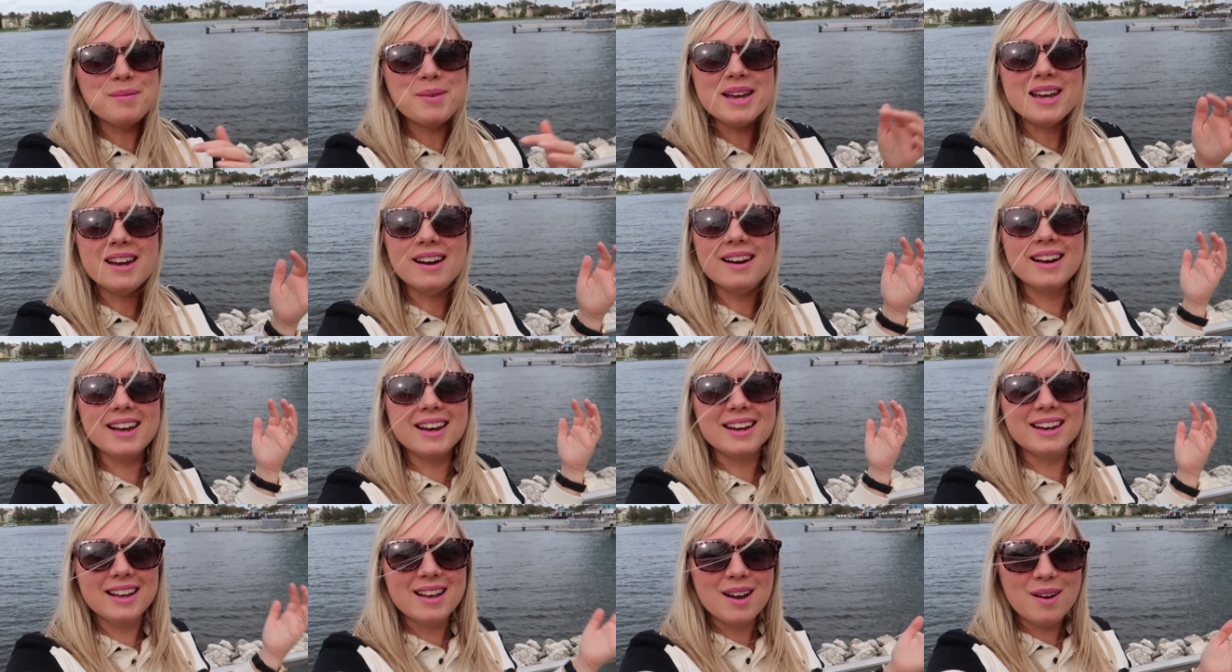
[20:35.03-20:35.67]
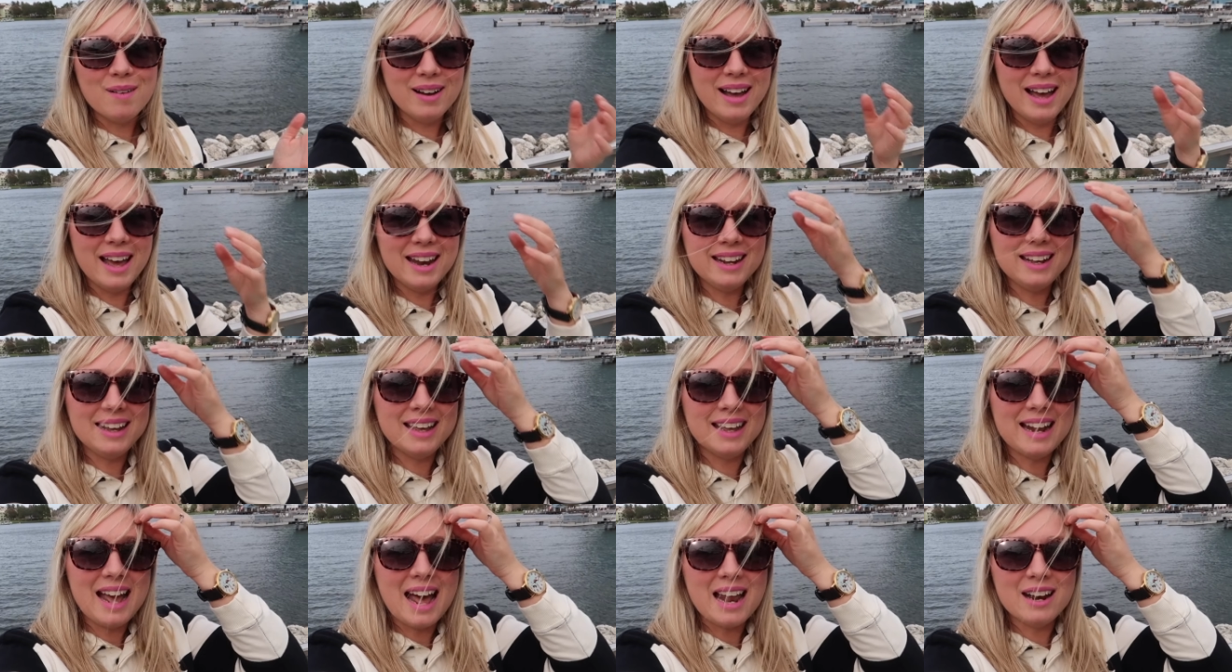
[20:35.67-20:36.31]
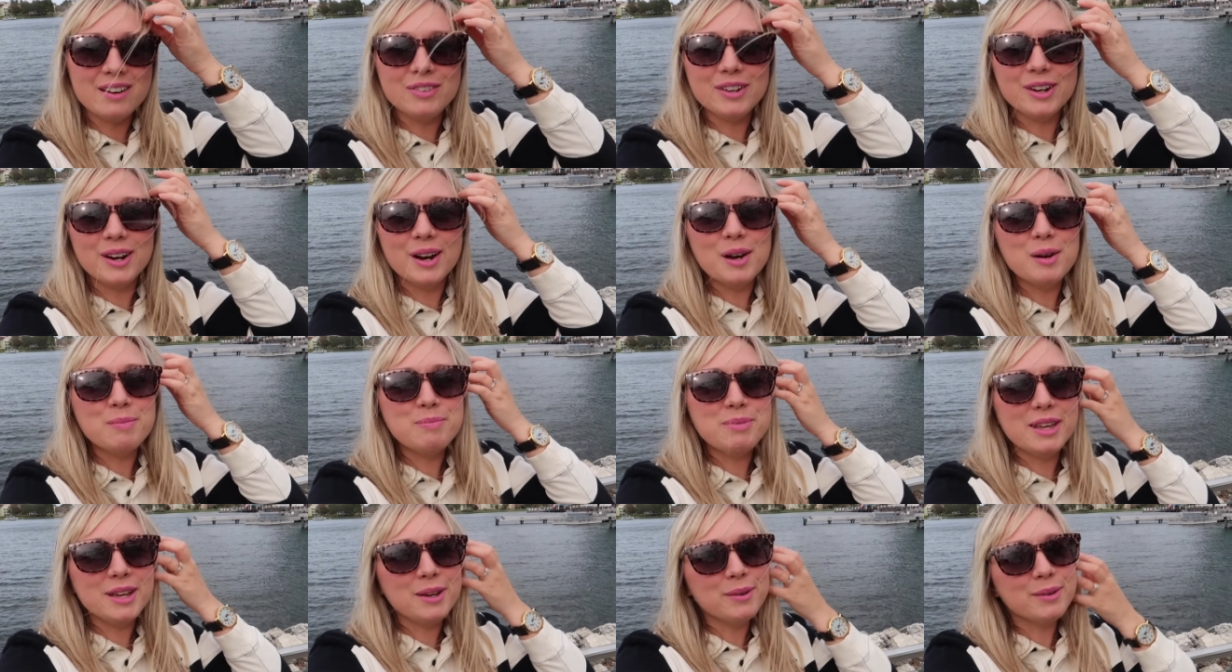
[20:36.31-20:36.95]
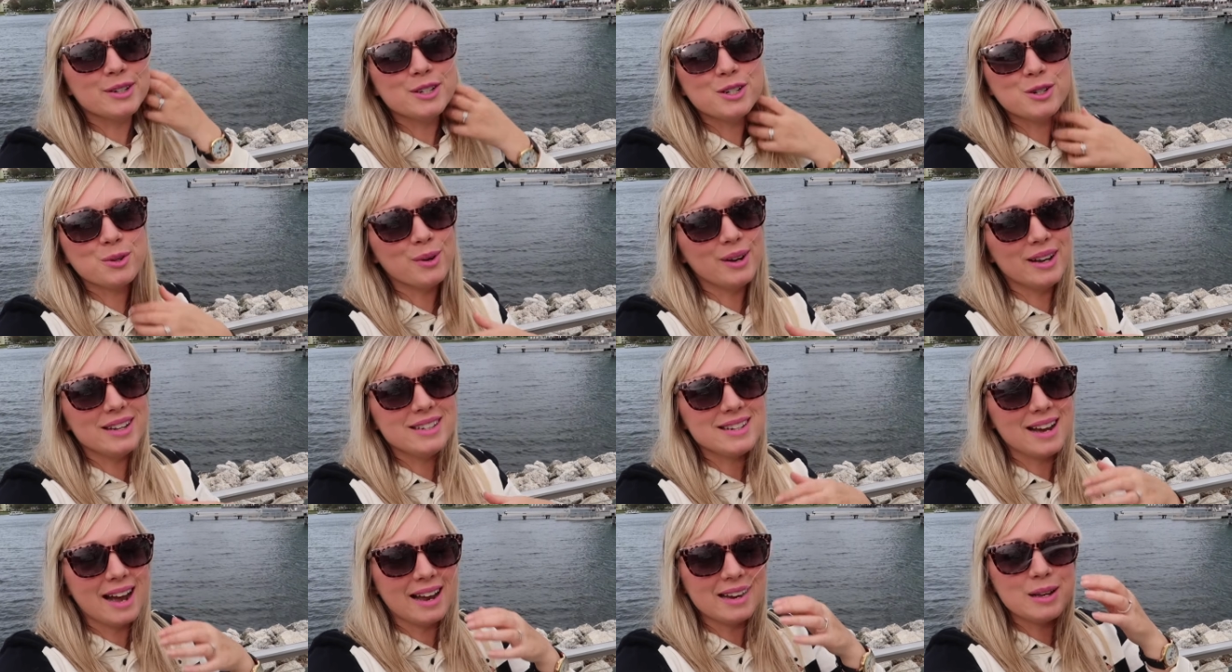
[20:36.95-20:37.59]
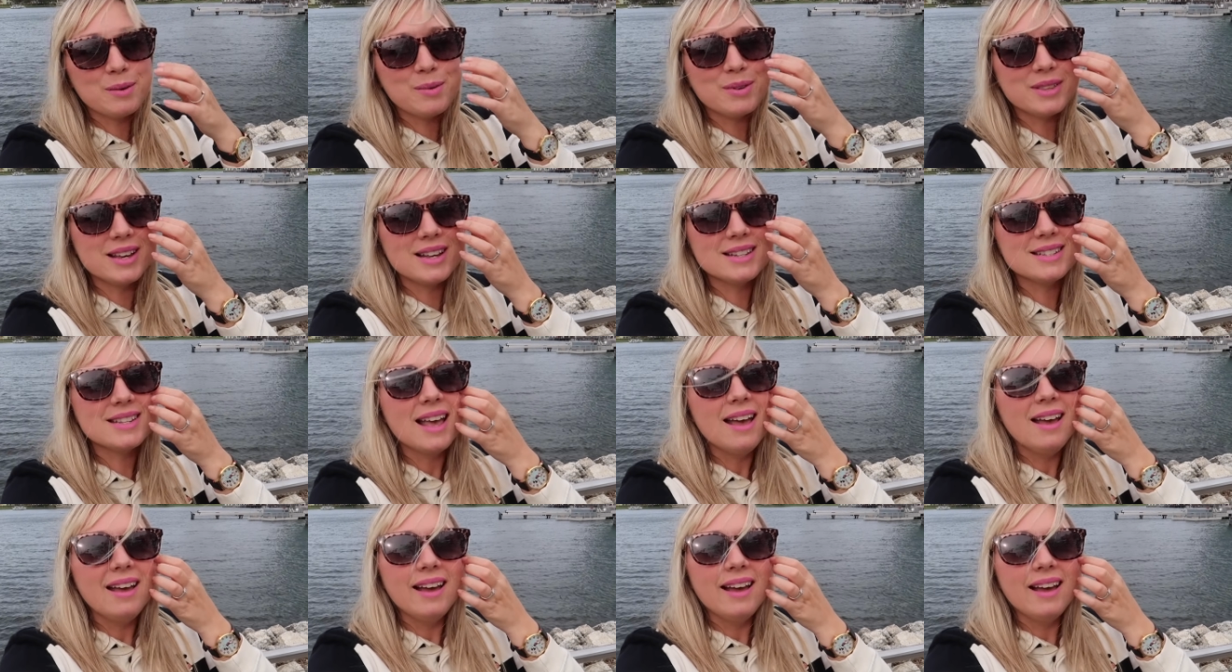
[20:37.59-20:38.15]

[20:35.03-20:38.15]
We are gonna go ahead and get out of here. I hope that you enjoyed dining with us